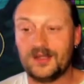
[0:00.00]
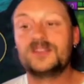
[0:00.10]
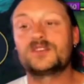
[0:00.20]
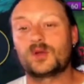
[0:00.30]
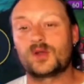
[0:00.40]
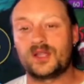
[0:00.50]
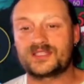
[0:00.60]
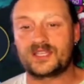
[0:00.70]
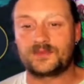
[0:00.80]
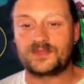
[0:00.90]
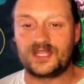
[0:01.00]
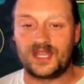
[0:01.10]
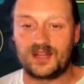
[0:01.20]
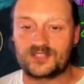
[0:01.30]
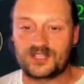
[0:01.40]
So we'll go ahead and skip to the
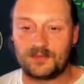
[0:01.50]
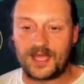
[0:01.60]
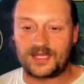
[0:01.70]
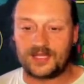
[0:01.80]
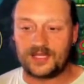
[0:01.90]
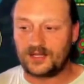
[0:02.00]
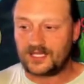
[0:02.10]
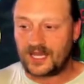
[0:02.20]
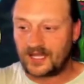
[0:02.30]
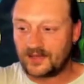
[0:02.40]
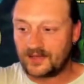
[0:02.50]
end. I'll jump back in here at the end.